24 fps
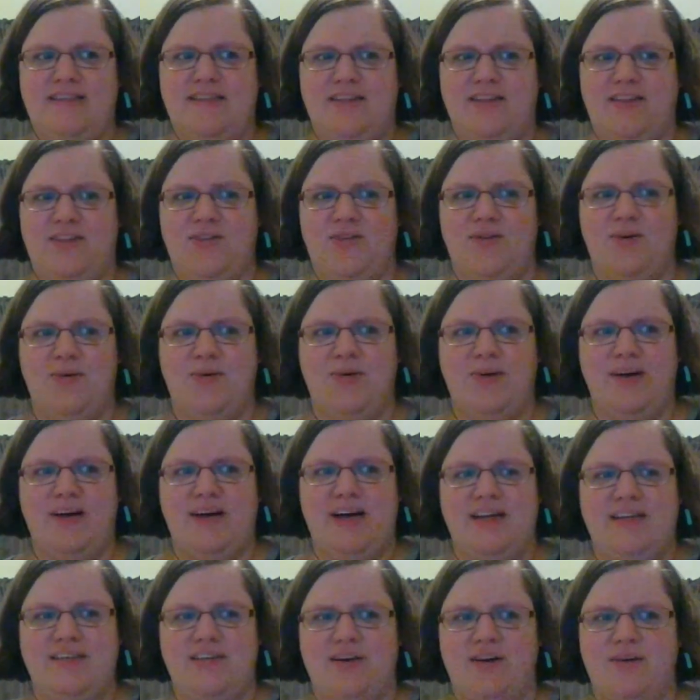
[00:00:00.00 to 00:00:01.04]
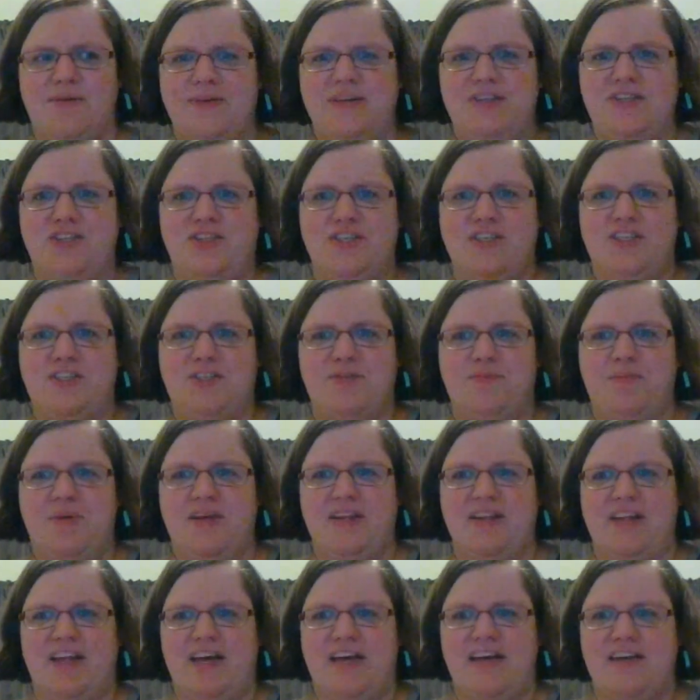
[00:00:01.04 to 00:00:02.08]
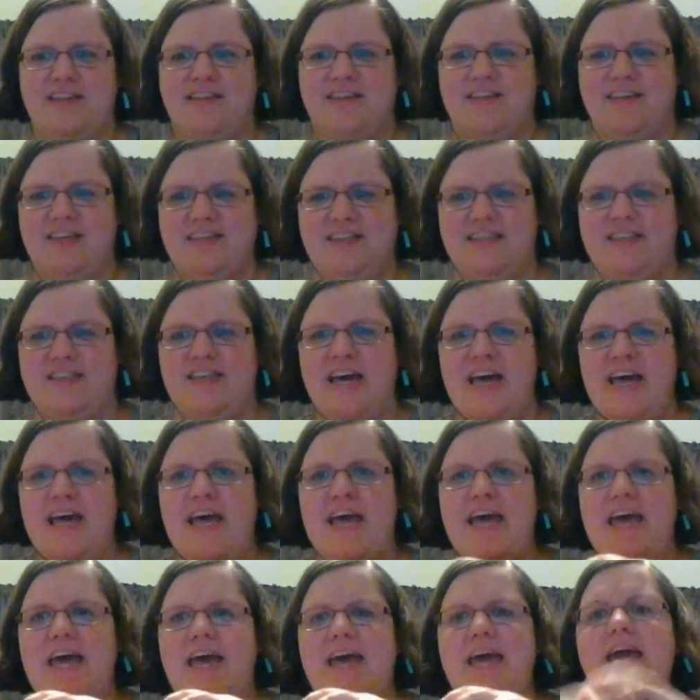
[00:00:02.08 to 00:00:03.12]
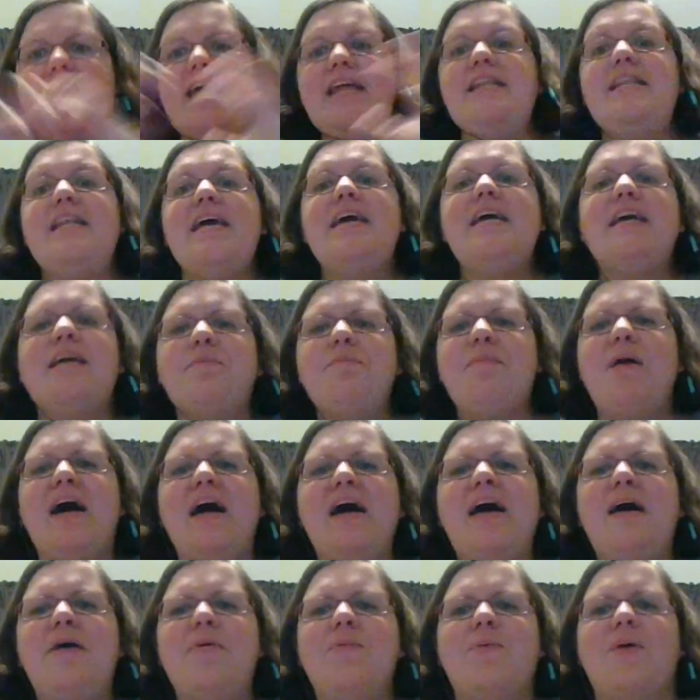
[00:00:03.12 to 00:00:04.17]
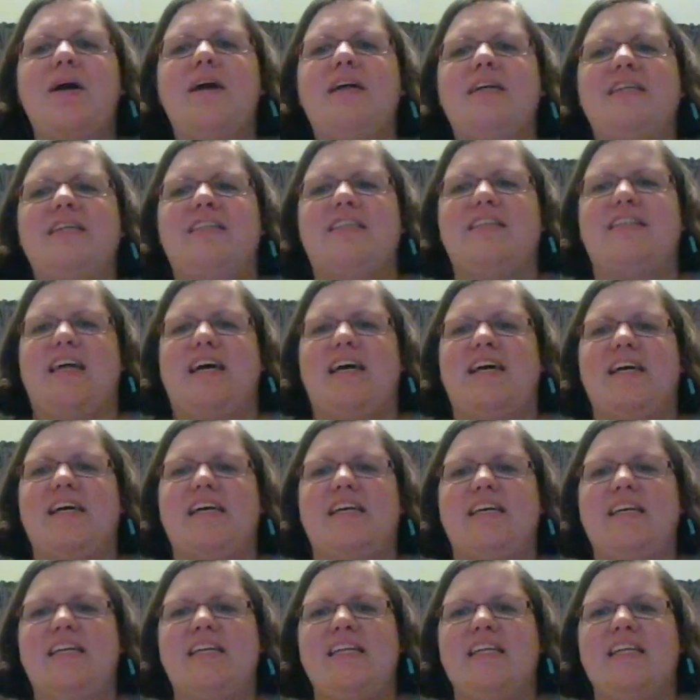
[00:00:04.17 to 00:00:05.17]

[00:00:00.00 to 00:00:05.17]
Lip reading: the lore has always just been, like, this enigma where it's, like,